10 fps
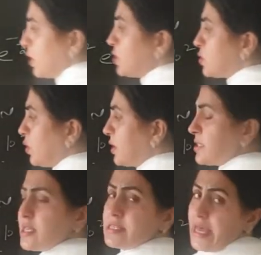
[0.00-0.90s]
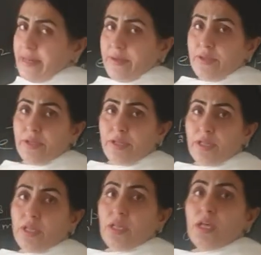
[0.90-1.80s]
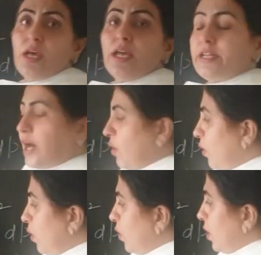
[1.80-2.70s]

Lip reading: So this is n. Now